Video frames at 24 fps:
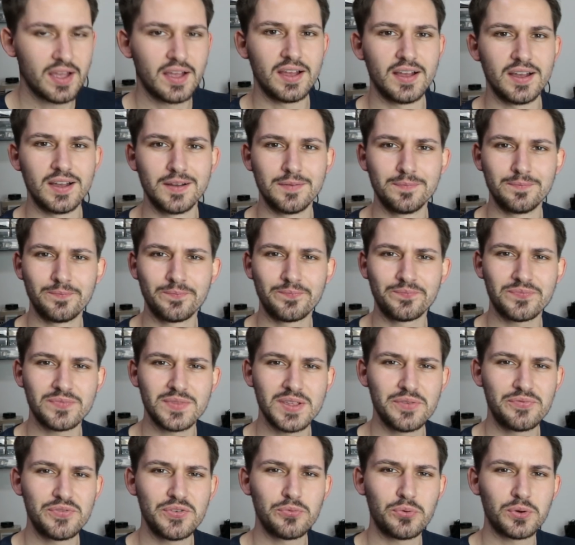
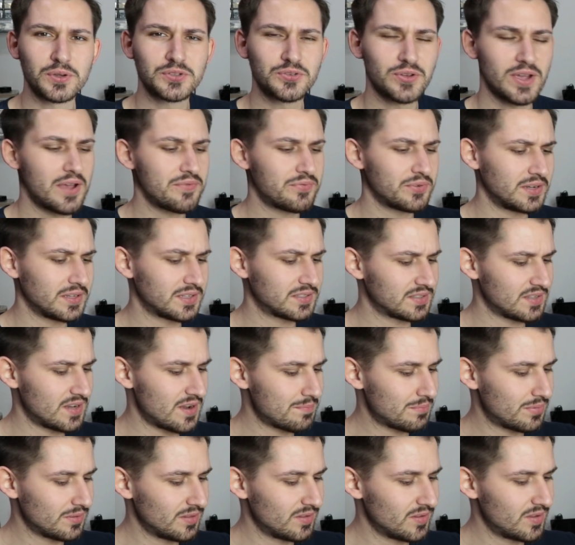if you want to have an
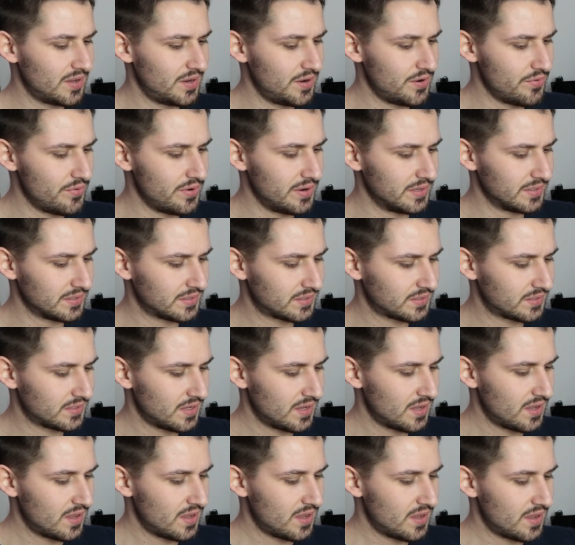example, here is
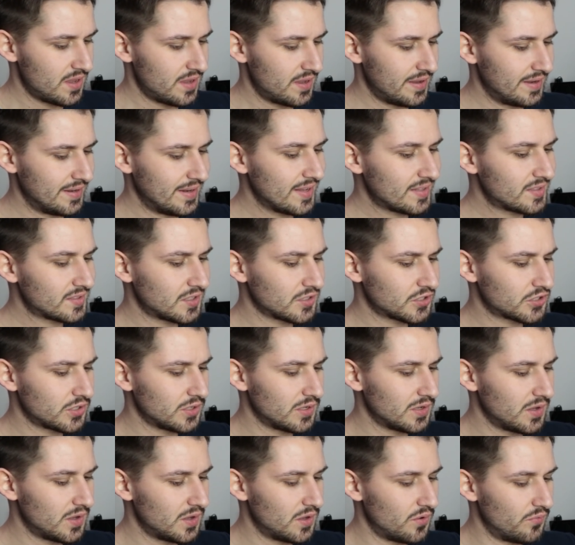
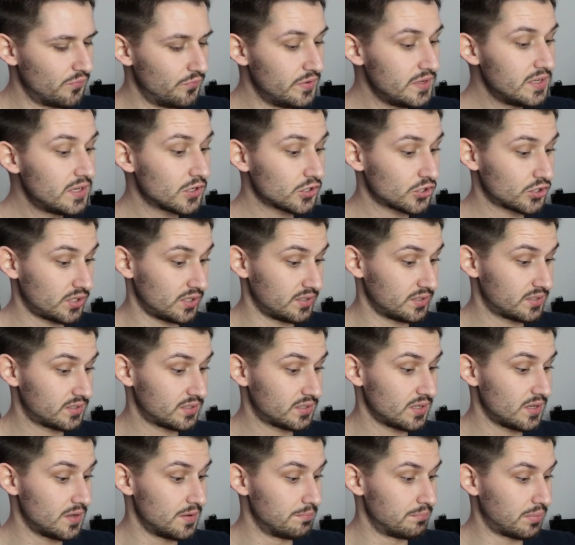elektrische
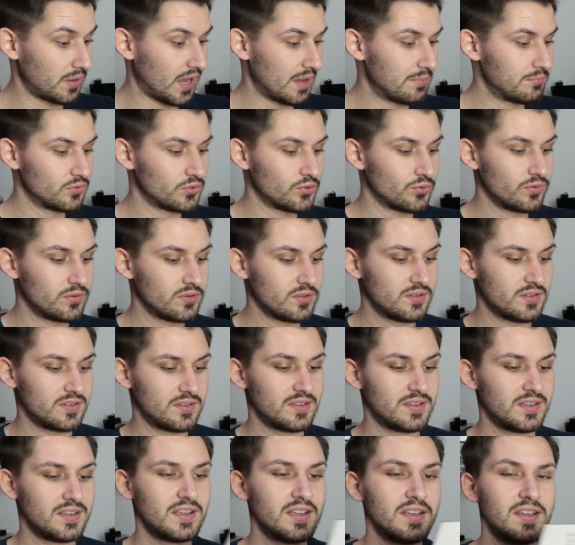Widerstandsbremsung.
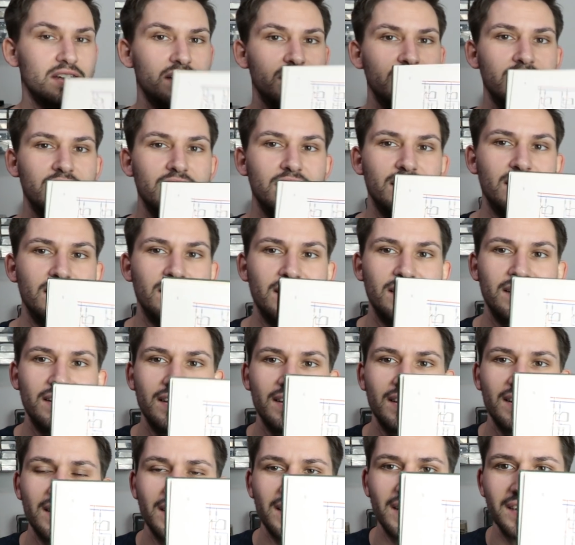
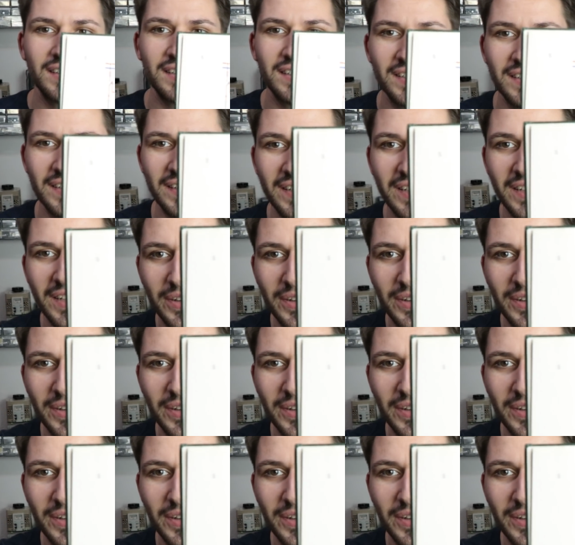Let's see